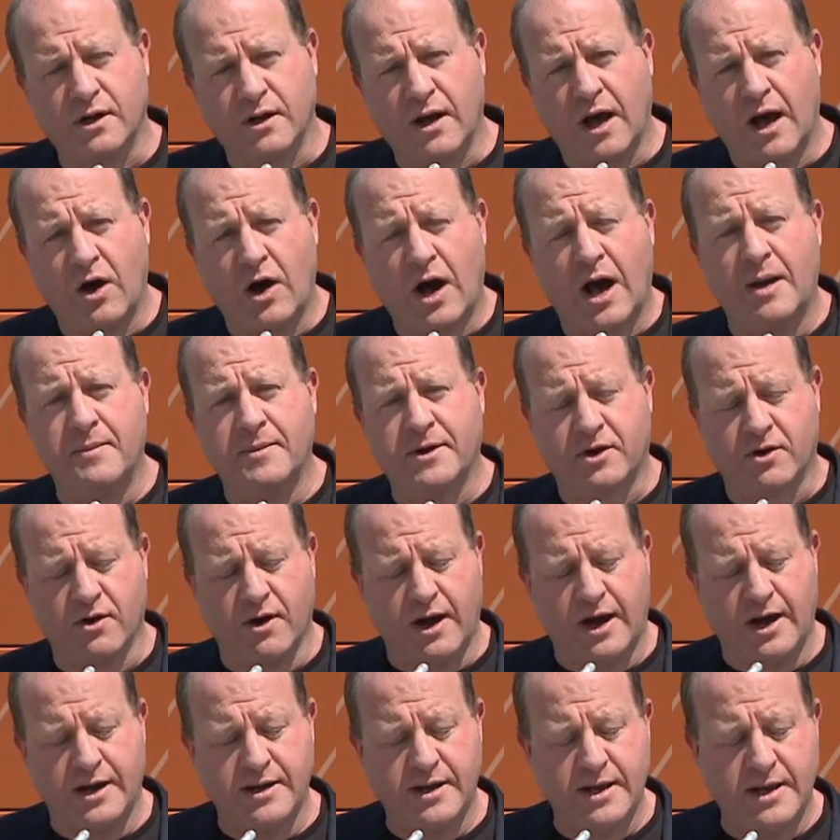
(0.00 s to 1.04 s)

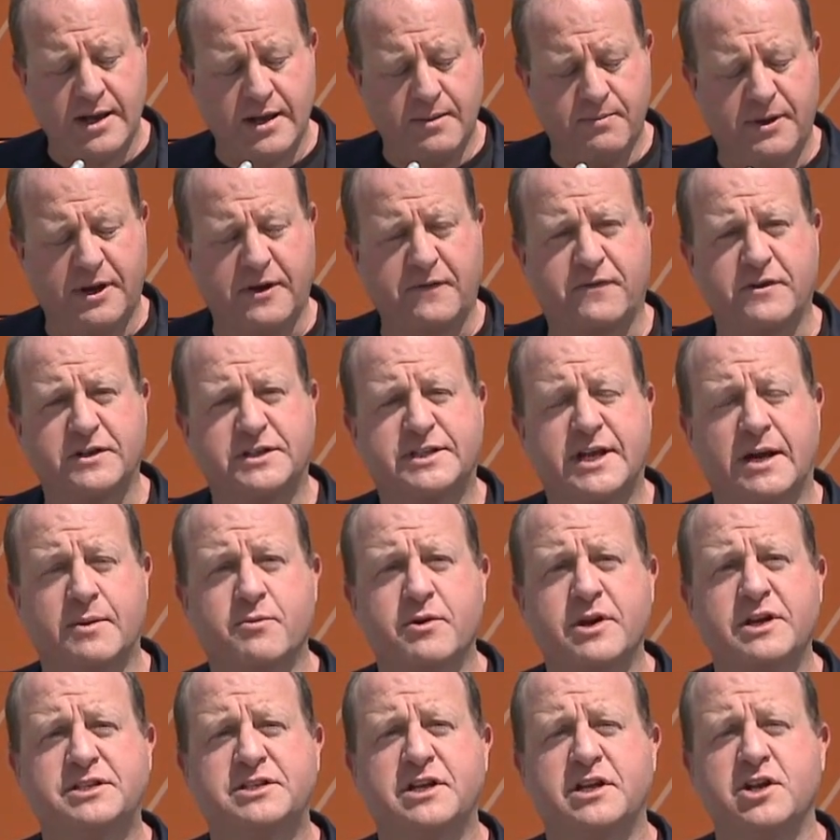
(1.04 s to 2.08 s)
Omicron. But if for some
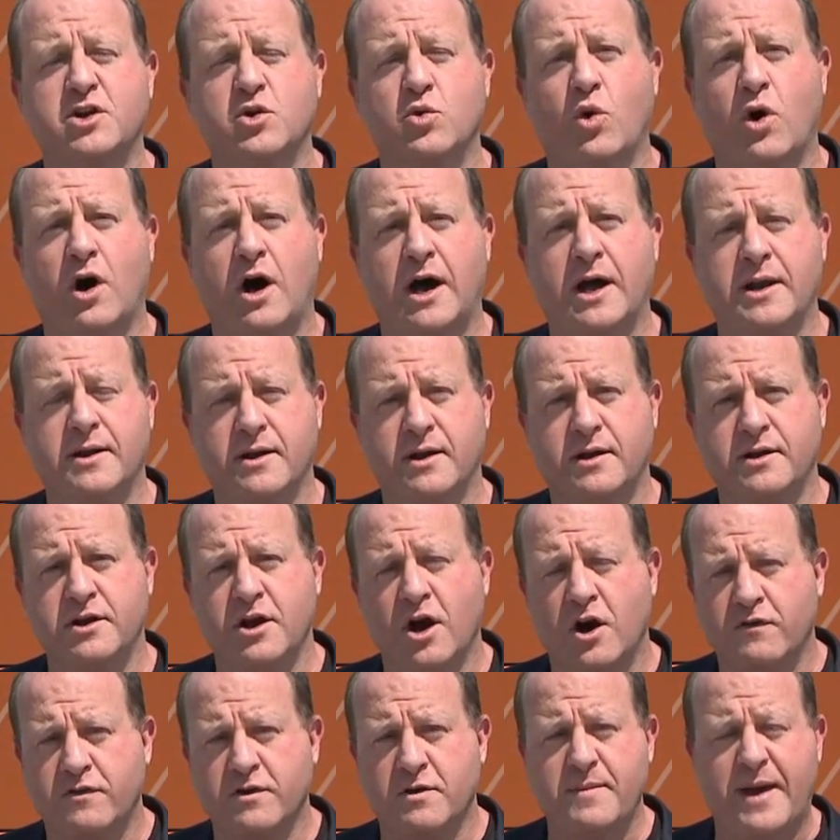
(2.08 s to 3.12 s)
reason you want
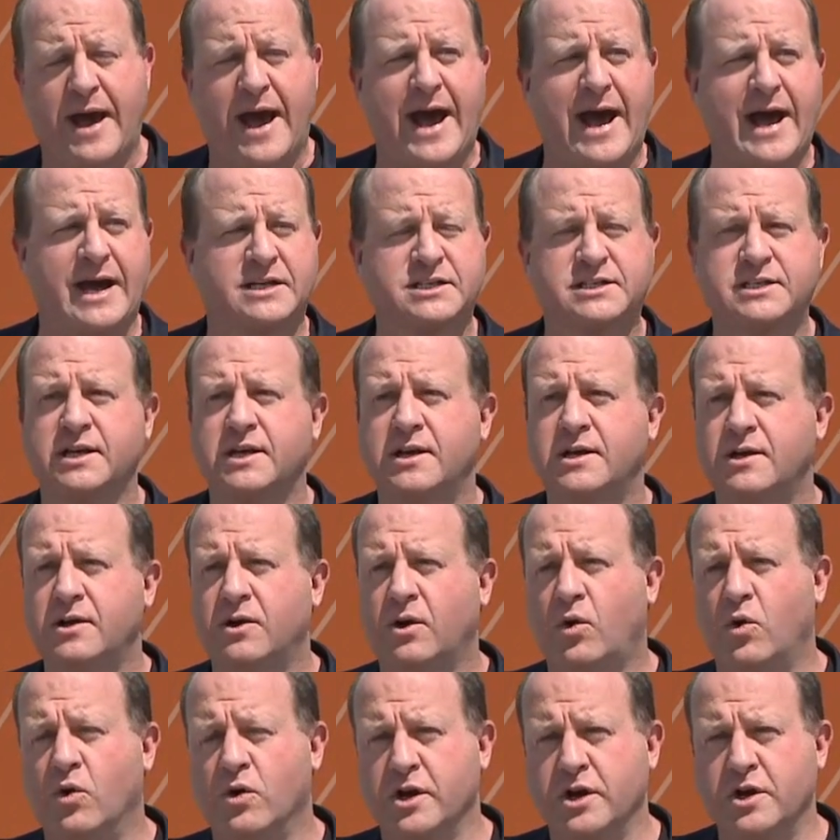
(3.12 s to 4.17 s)
Novavax
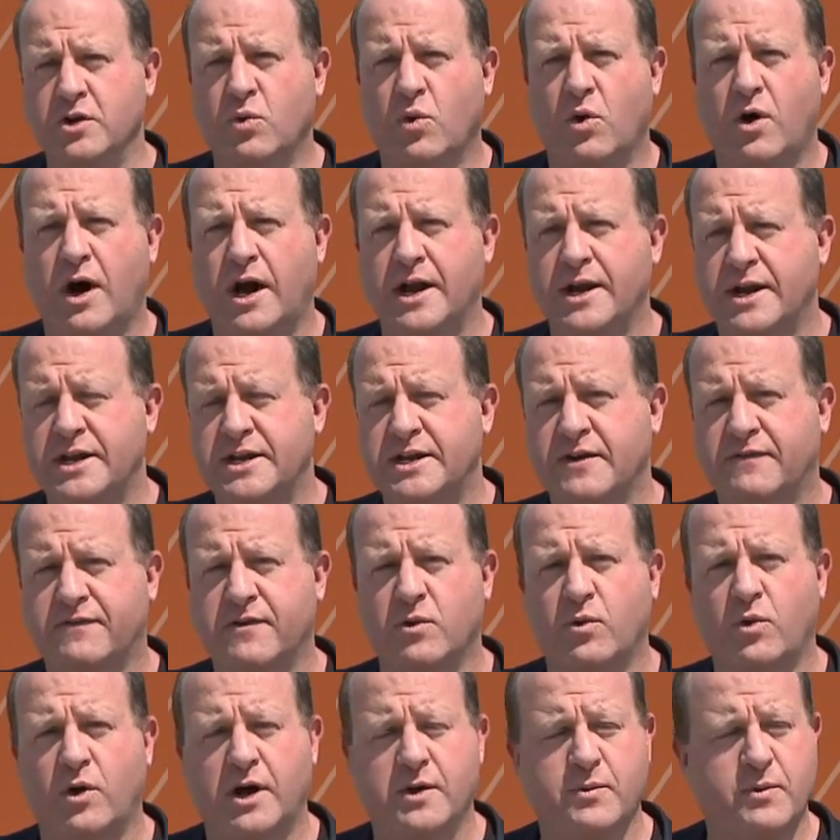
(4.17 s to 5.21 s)
or you want a
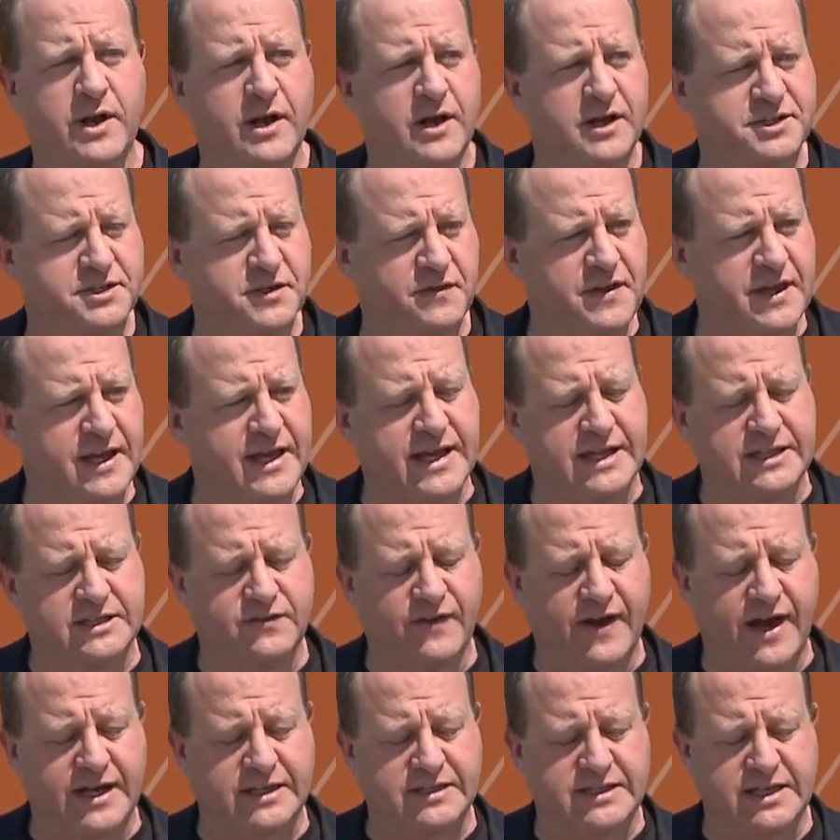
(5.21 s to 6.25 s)
different one, we also have the kids'
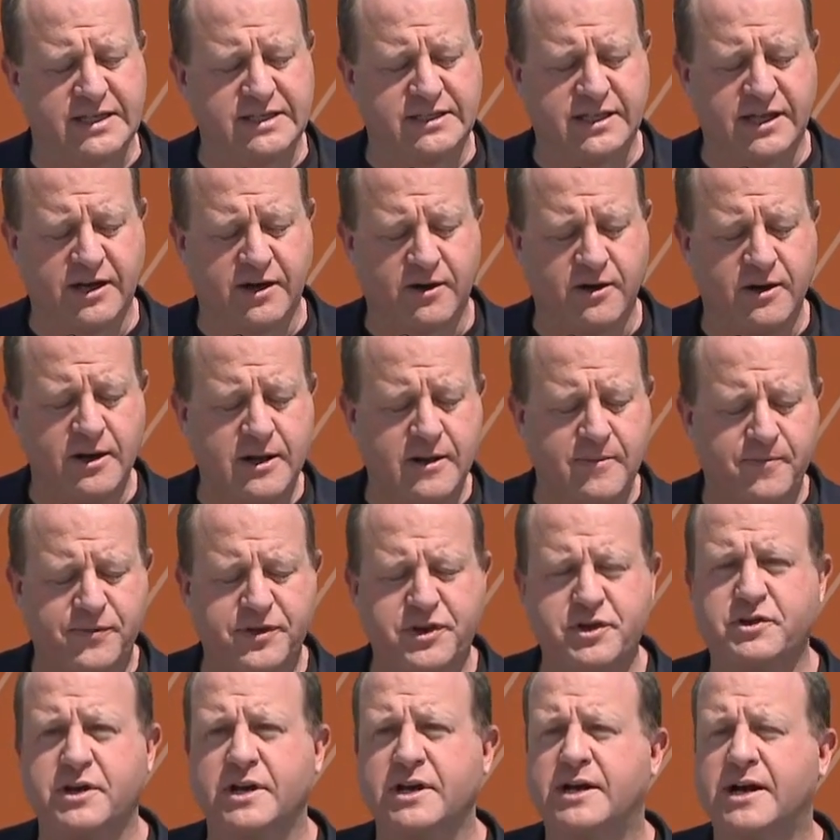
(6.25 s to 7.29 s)
vaccines here.
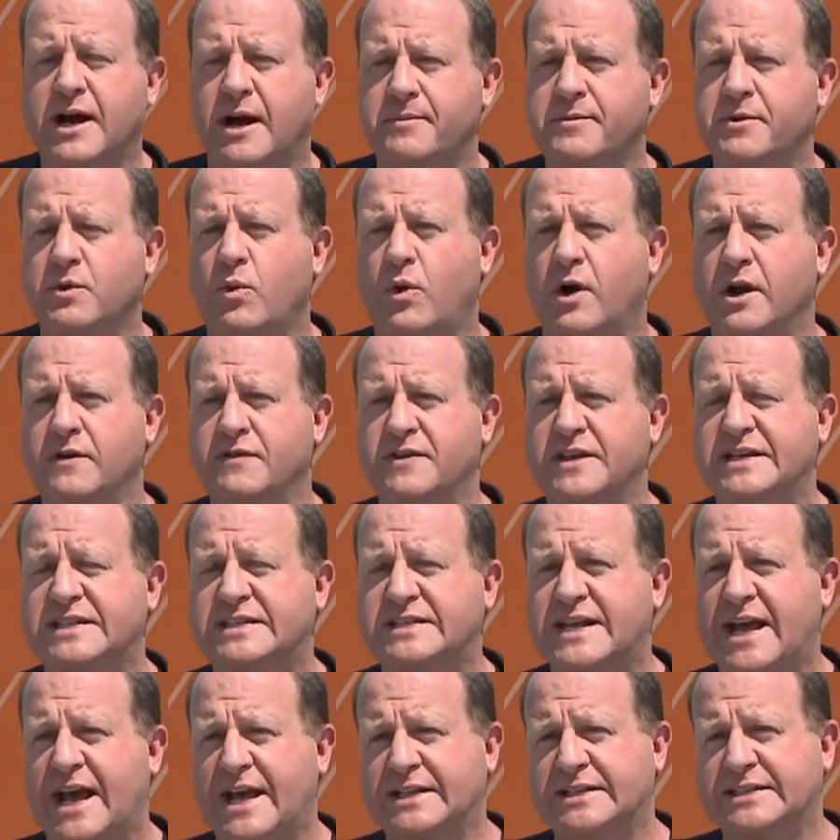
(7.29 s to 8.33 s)
You can come to one of these
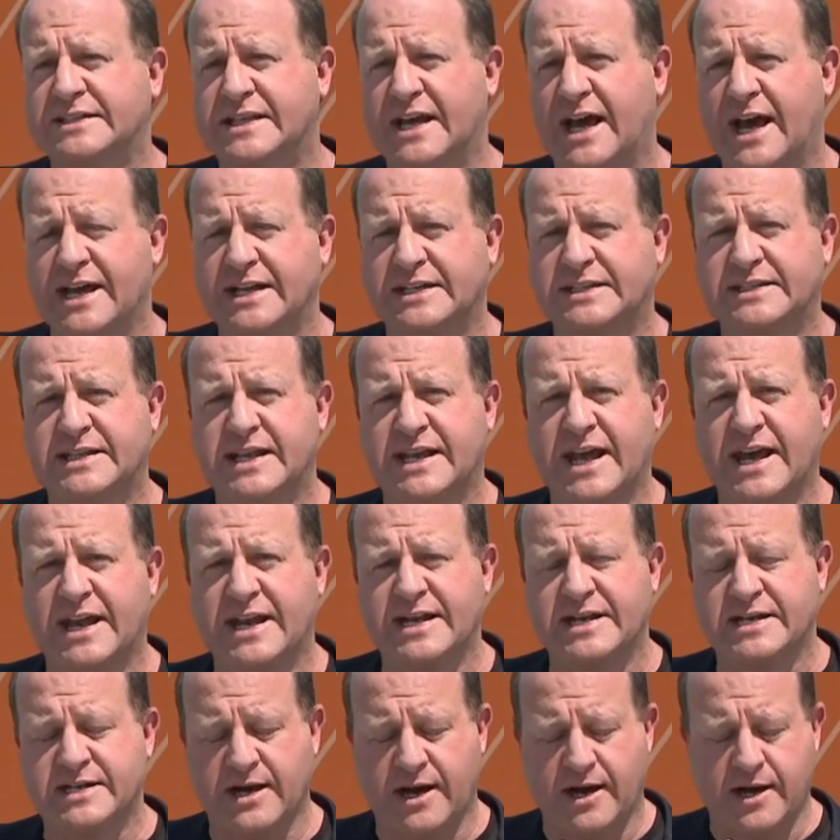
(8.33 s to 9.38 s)
10 sites to get
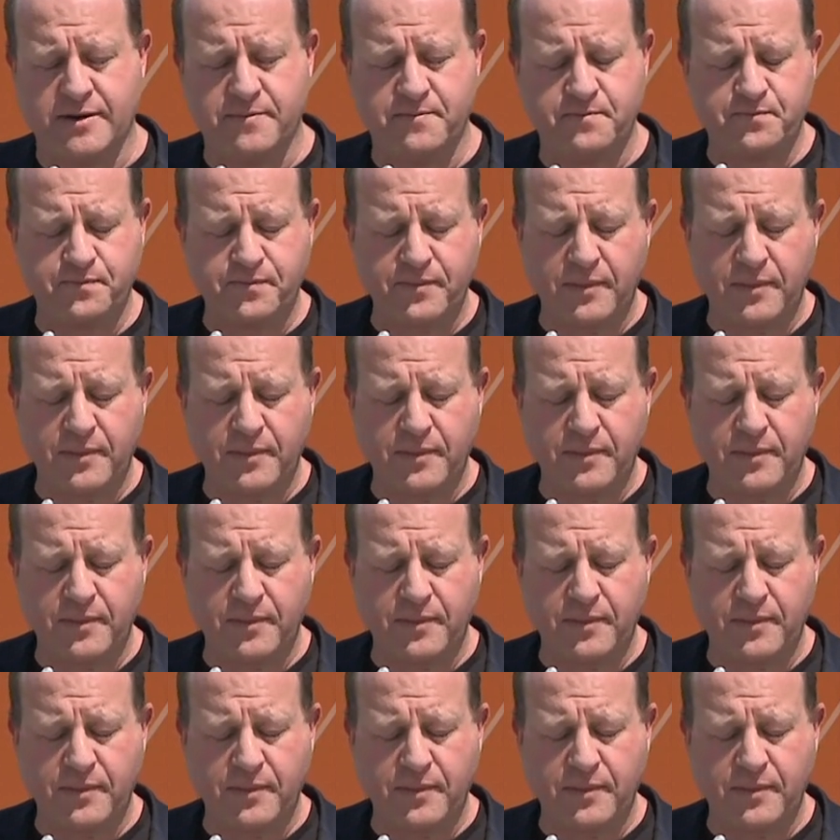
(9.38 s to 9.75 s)
it done.